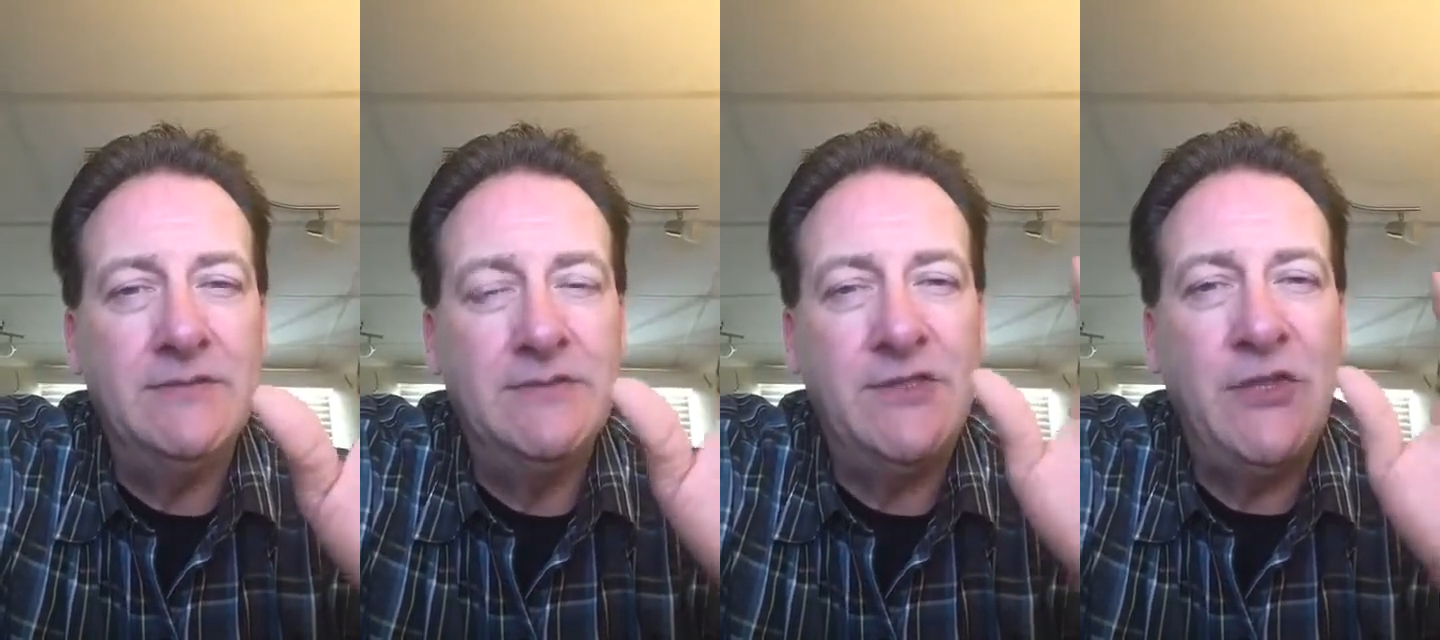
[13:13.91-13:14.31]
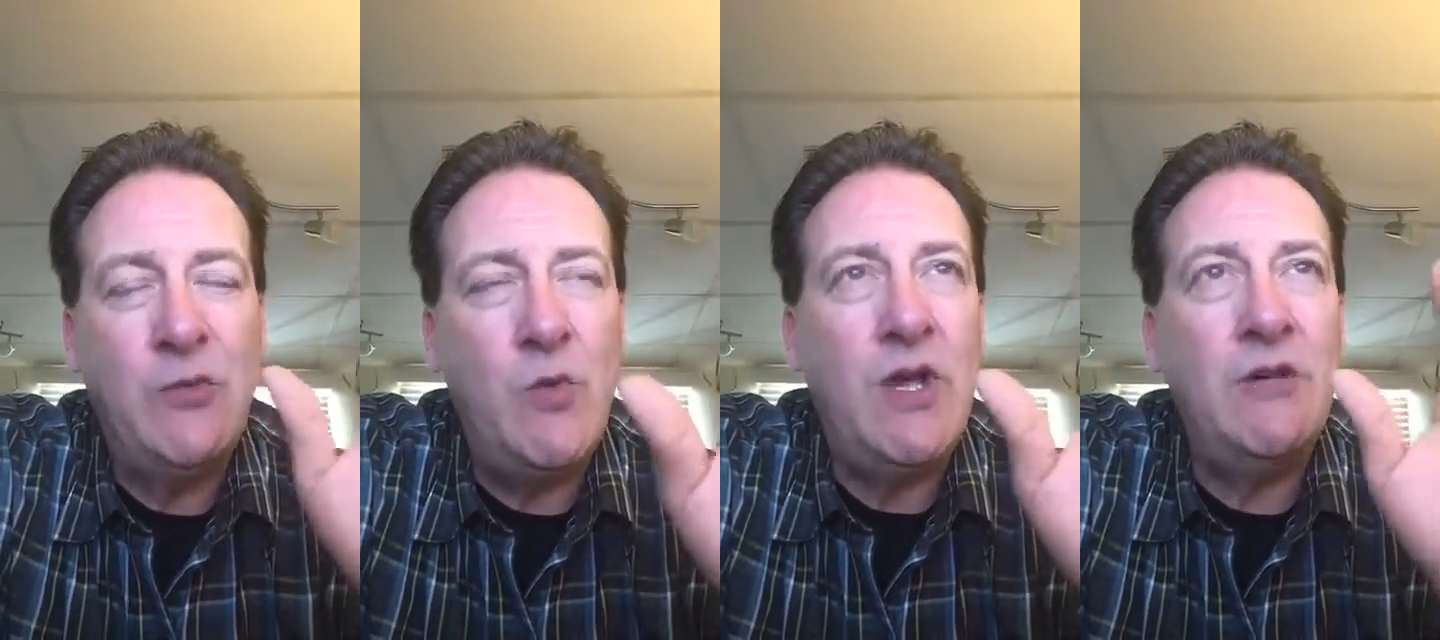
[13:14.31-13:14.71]
the
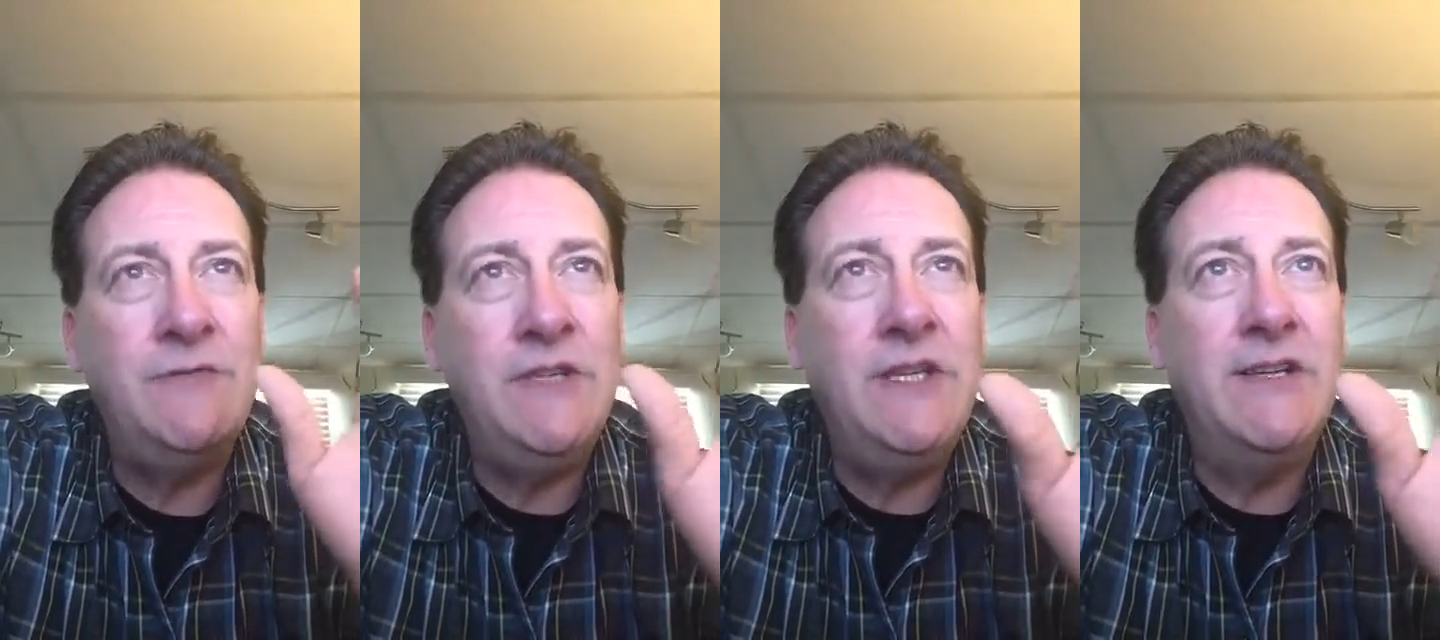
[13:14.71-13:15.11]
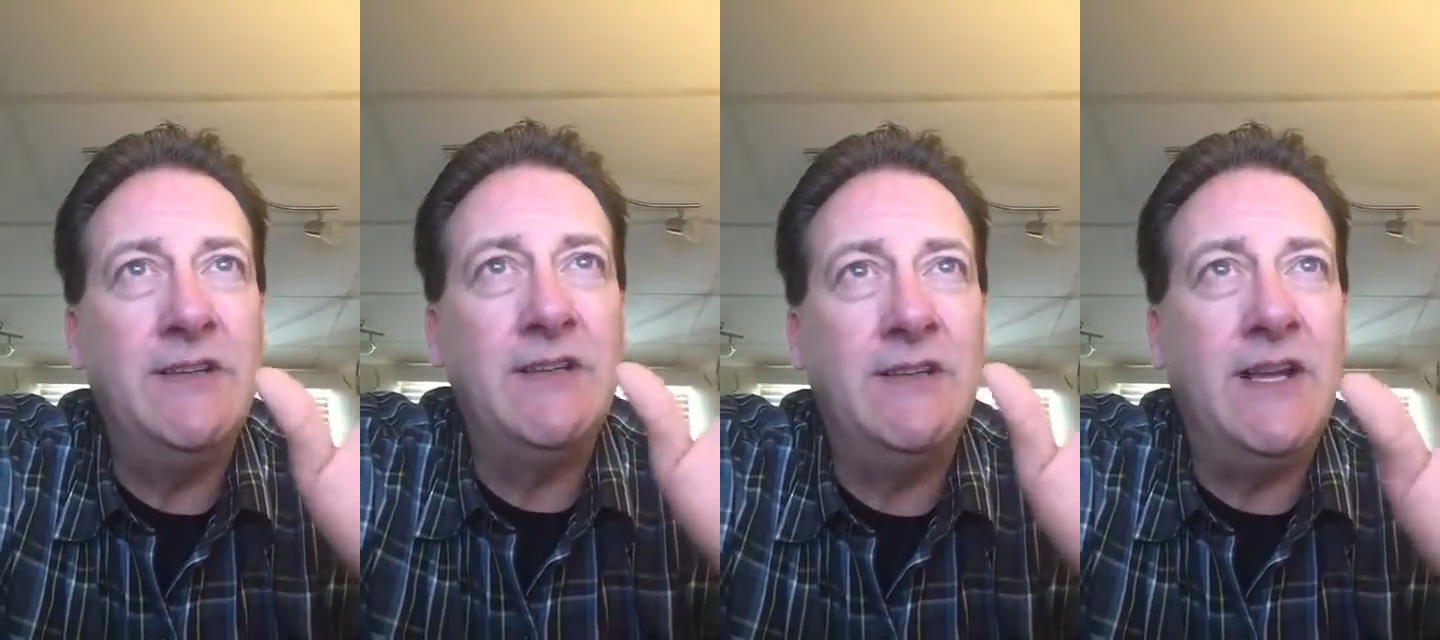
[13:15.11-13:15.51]
12-year
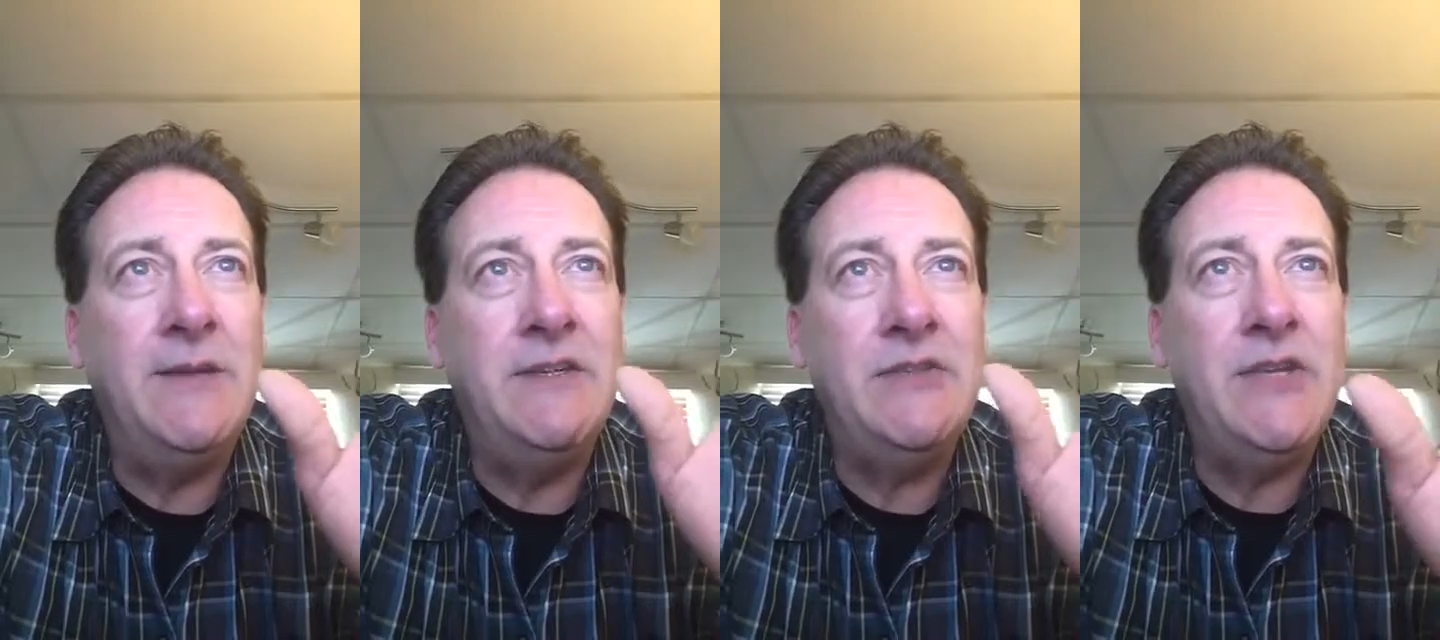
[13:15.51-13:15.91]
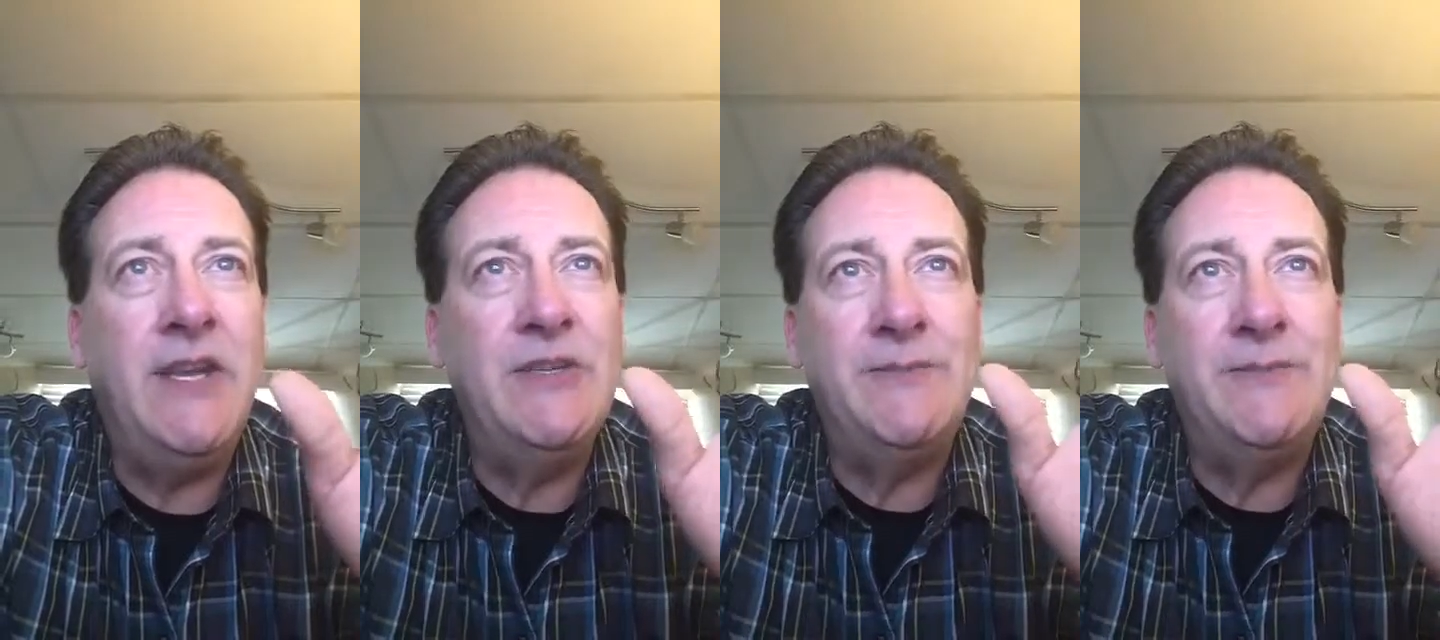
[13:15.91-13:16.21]
climate change